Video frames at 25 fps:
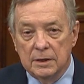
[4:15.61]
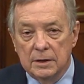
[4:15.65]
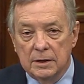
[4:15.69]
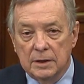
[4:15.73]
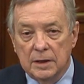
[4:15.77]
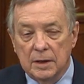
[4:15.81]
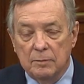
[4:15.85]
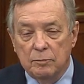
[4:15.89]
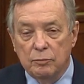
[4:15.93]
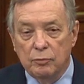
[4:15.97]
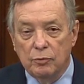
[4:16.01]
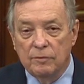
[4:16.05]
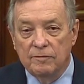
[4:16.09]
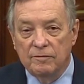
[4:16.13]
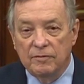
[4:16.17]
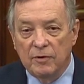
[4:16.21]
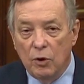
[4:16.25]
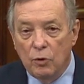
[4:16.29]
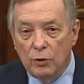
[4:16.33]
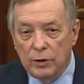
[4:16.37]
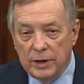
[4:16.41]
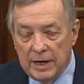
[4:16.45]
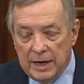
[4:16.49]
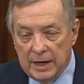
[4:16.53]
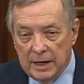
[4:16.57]
than
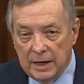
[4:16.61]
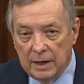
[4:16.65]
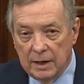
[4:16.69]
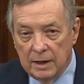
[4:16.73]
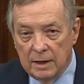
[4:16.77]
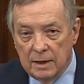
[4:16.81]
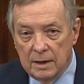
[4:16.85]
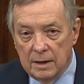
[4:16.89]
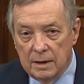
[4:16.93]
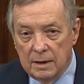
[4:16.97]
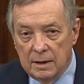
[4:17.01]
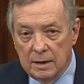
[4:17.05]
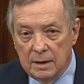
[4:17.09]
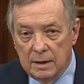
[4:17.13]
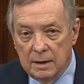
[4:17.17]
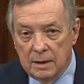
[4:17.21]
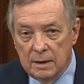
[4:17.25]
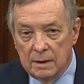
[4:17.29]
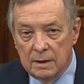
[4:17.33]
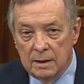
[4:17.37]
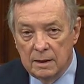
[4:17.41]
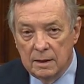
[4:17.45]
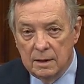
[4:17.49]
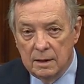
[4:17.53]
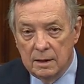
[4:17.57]
provoking
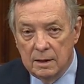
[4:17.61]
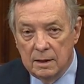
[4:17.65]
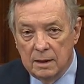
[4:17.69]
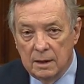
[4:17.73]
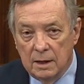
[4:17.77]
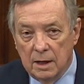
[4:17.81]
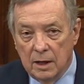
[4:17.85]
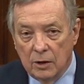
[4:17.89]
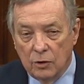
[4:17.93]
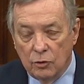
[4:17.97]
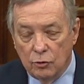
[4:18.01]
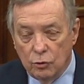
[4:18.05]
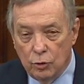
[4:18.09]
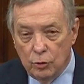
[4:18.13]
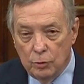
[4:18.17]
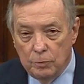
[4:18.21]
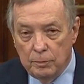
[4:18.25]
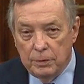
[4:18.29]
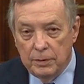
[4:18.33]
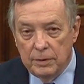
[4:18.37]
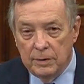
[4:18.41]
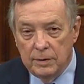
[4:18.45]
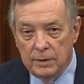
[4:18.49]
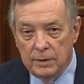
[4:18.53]
a group